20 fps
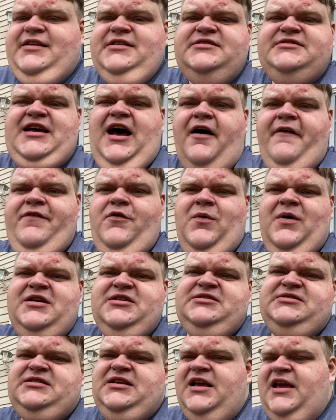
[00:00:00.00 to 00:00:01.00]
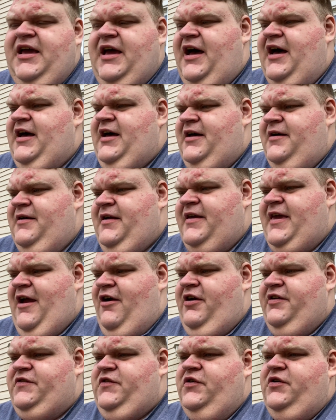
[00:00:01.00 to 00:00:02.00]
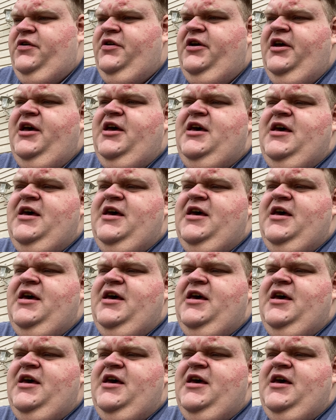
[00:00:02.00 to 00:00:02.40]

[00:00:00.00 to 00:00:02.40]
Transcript: this out if you want to see uh, a character,